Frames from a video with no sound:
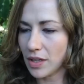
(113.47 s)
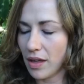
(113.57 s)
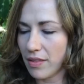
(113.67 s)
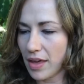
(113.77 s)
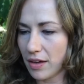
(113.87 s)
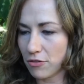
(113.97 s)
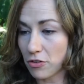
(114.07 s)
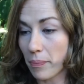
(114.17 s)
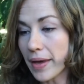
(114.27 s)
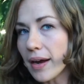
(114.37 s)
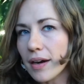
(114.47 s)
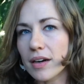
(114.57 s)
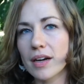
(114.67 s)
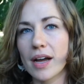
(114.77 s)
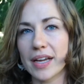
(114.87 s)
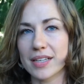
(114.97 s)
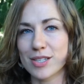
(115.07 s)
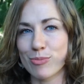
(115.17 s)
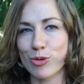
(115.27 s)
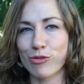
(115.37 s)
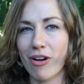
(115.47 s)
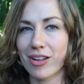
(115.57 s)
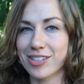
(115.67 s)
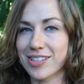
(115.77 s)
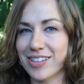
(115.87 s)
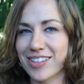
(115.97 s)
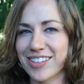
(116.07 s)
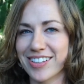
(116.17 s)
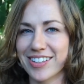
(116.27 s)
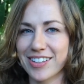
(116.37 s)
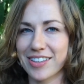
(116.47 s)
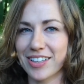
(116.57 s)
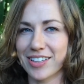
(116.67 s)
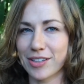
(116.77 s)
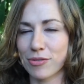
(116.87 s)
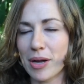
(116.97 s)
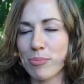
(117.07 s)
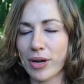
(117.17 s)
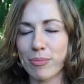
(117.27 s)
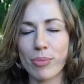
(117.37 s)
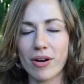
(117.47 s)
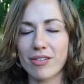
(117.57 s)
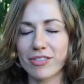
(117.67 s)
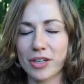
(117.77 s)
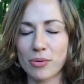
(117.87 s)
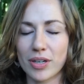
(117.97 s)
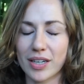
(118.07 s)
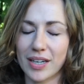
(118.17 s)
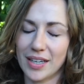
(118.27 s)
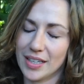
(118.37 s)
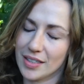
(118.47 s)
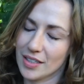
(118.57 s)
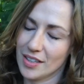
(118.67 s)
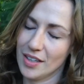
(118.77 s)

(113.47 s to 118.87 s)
And then from there, I get to move on to the right brain part of it, where I